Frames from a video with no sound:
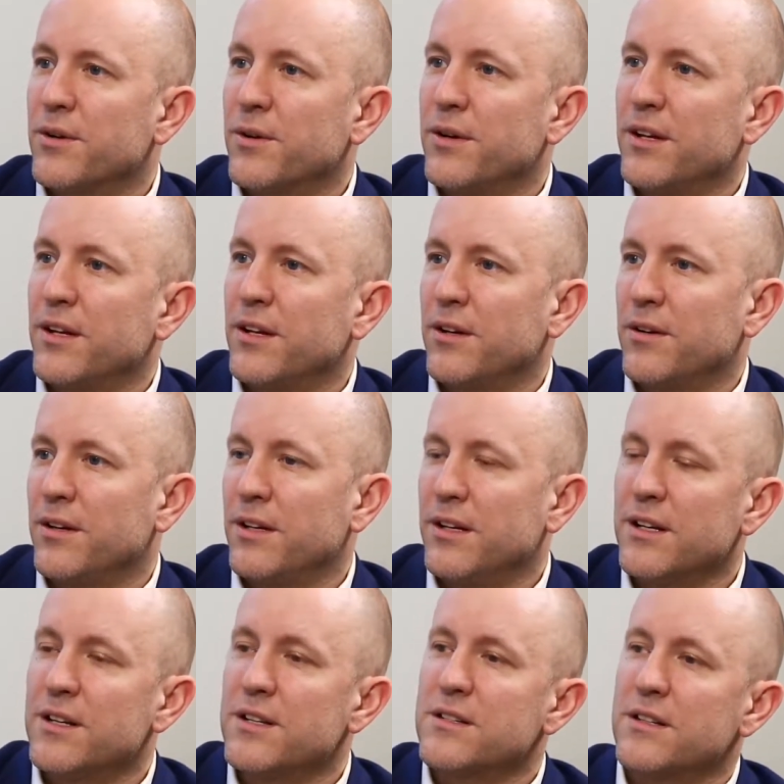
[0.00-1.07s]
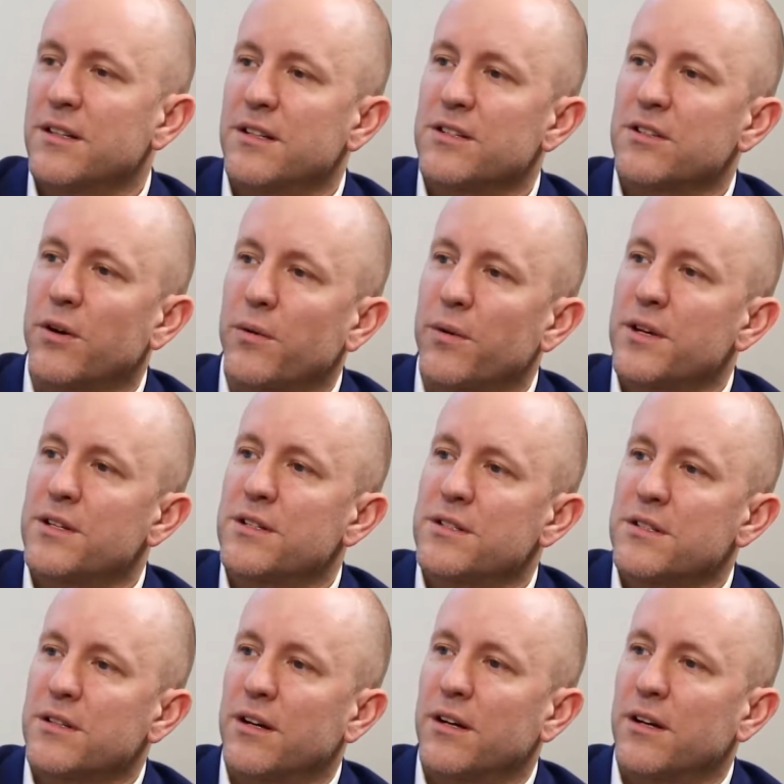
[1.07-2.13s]
So, you know, it is
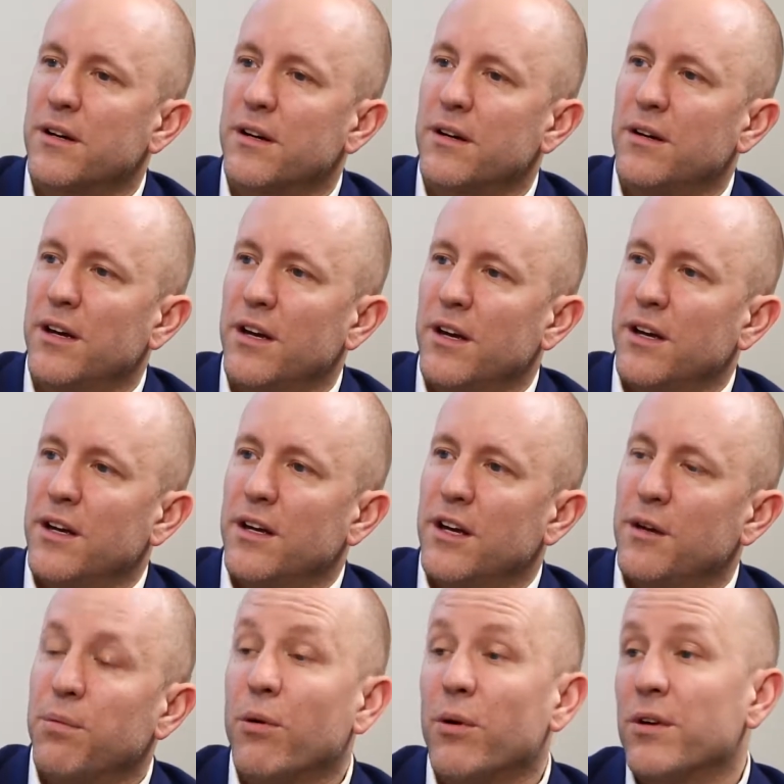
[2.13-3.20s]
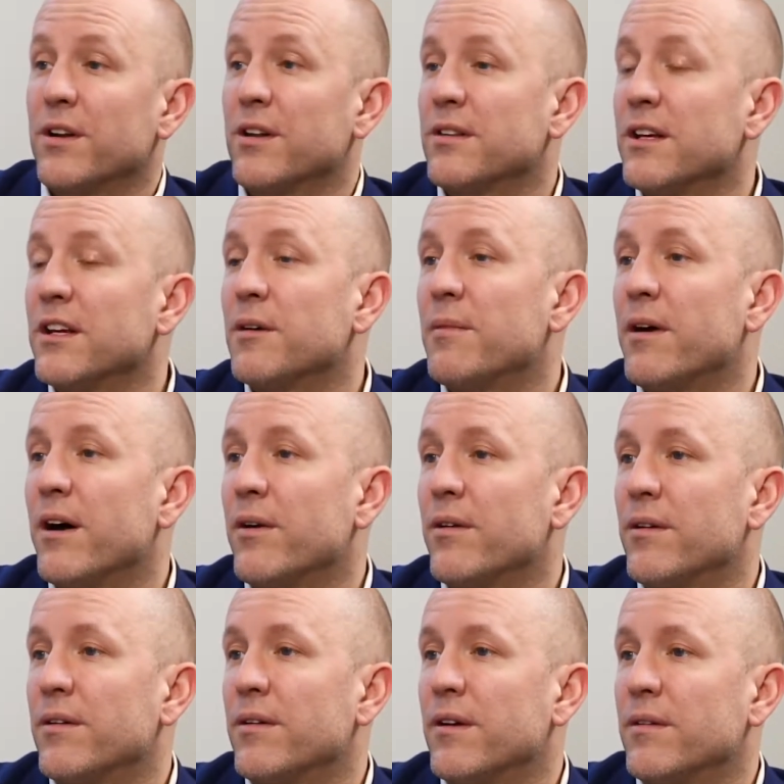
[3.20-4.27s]
always important to think
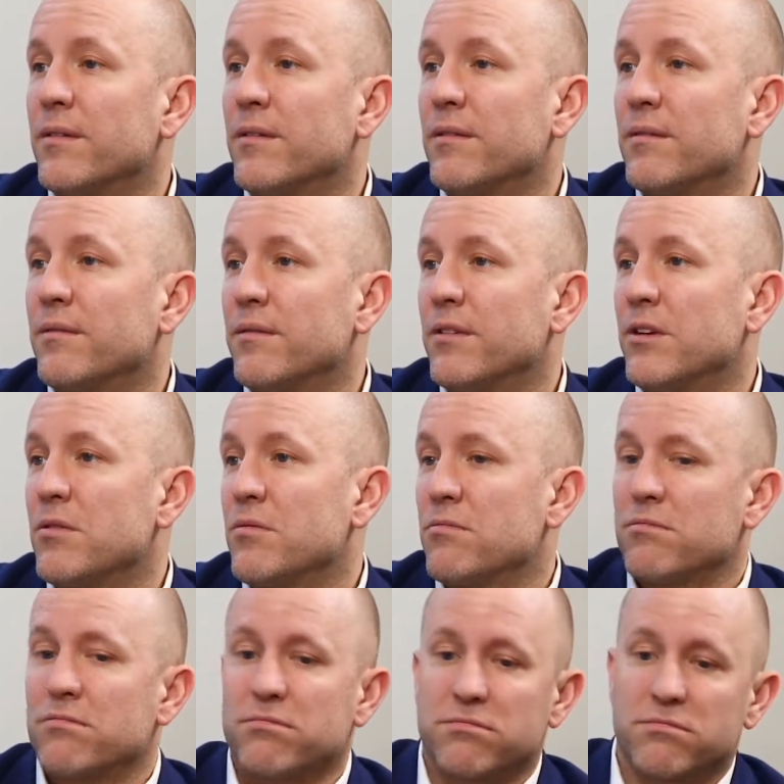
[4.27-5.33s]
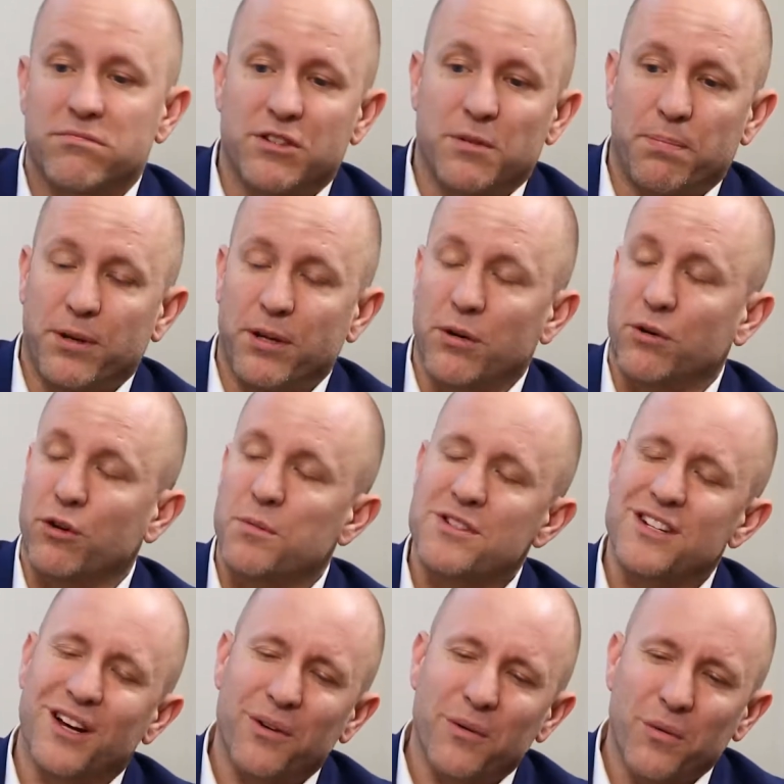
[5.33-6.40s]
about, you know, the peer
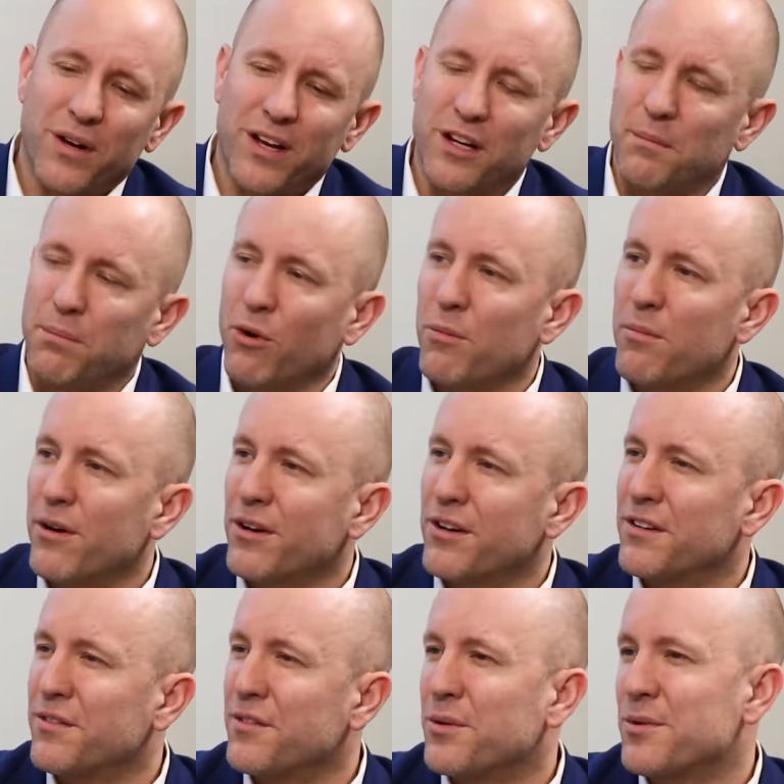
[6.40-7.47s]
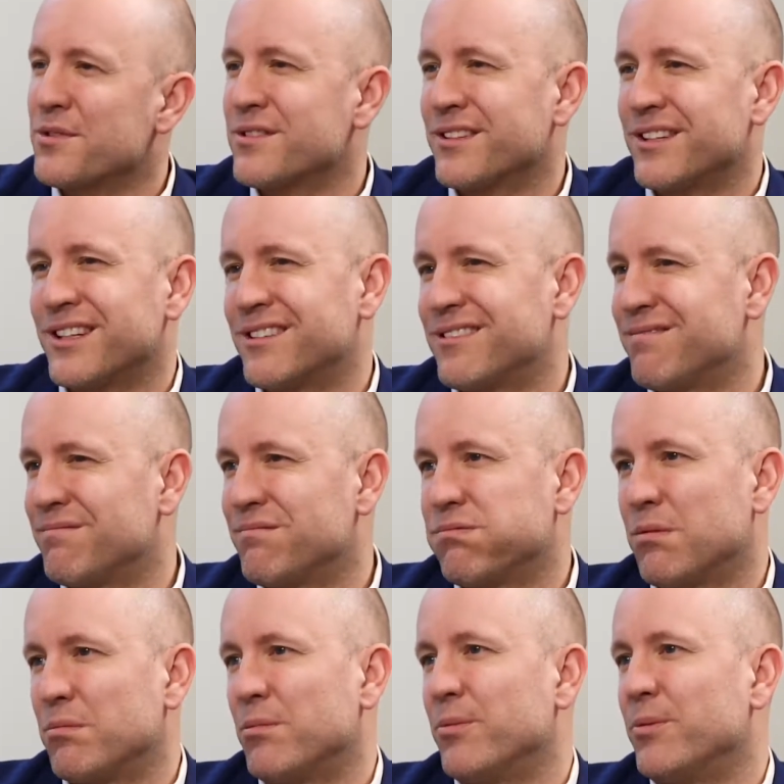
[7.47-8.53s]
groups. Now, in a bull market, of course, like,
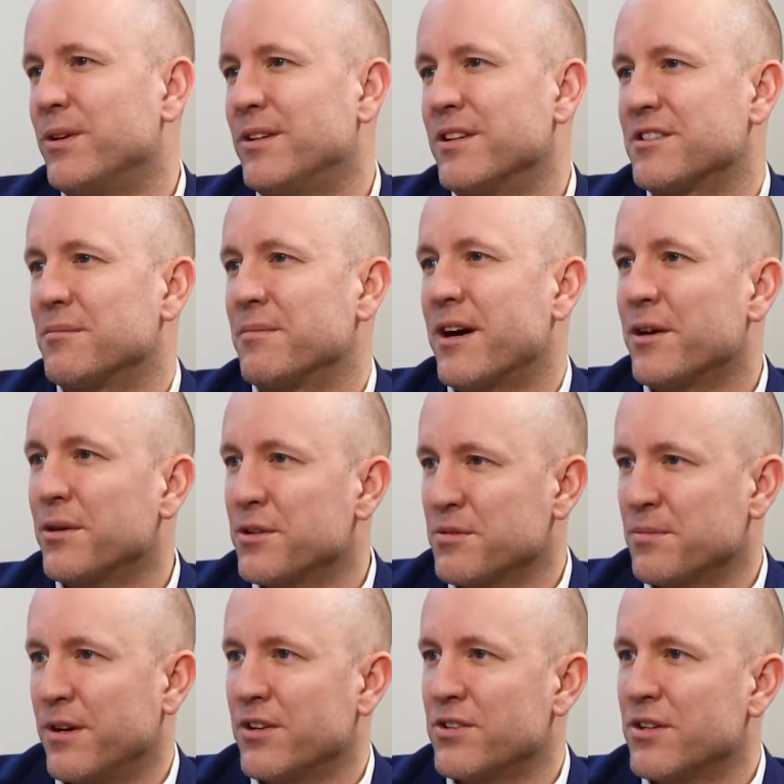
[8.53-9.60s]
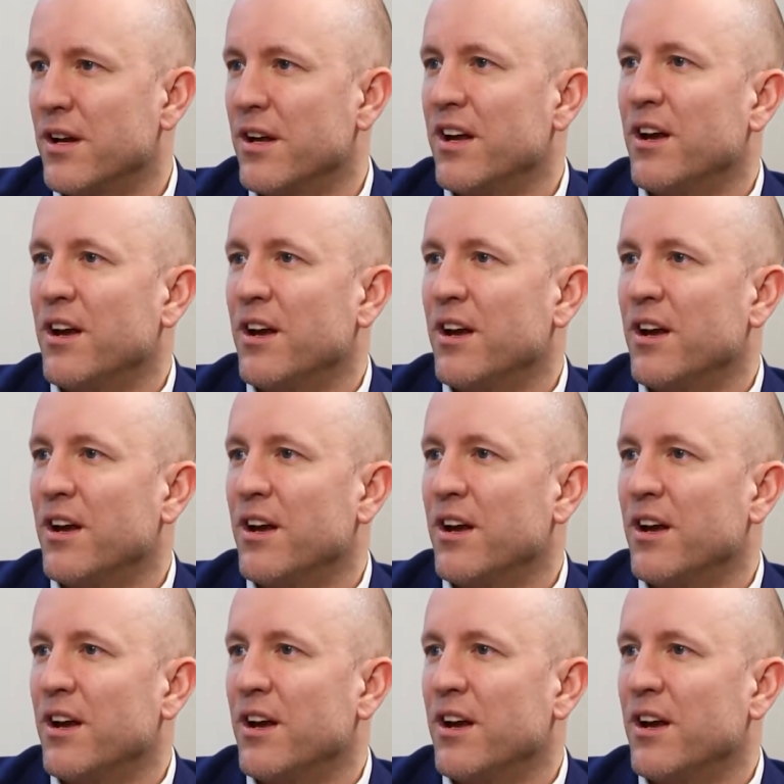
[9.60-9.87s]
probably it doesn't matter as much.